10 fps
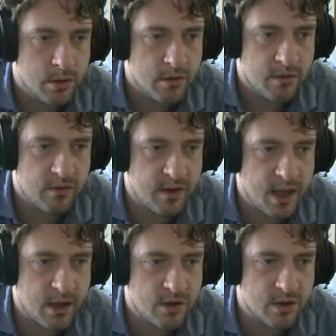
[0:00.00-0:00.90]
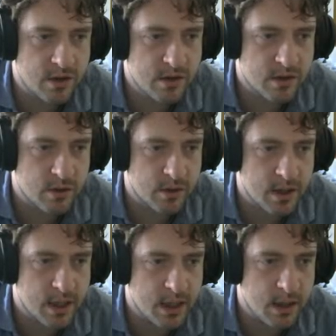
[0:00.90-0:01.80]
stages dot
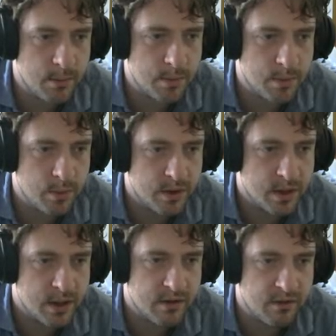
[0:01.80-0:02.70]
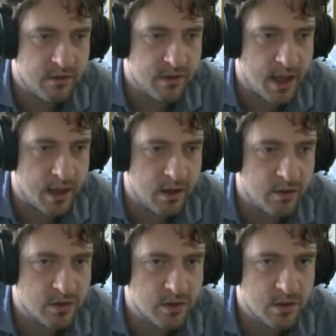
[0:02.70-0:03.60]
keep within
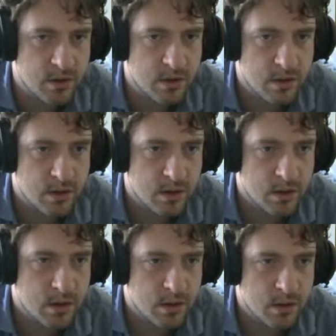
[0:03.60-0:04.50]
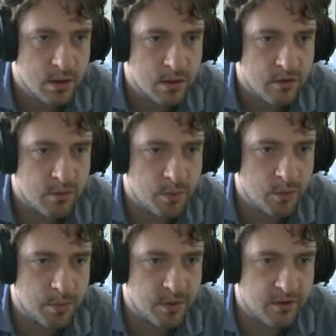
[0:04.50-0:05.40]
stage
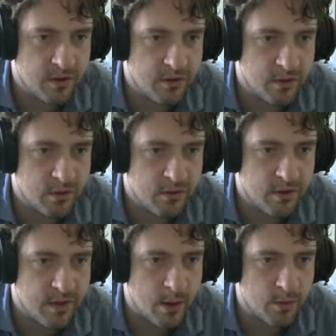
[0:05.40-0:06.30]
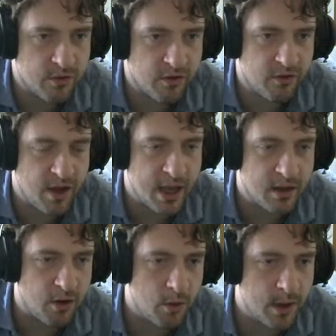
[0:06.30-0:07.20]
spawn position, so that will just say
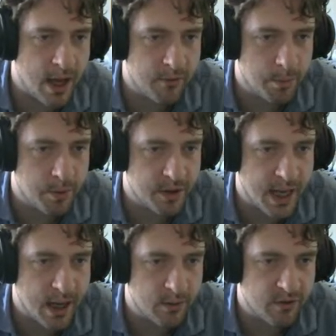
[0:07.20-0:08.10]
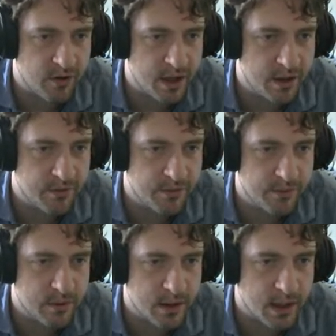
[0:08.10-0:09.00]
don't ever put it outside of
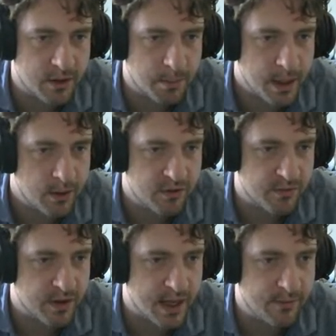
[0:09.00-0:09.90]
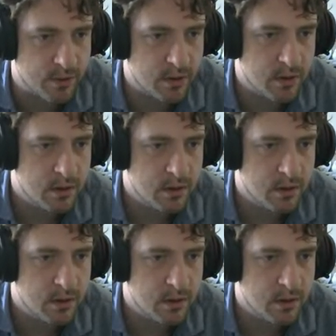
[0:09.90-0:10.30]
like the bounds of the level.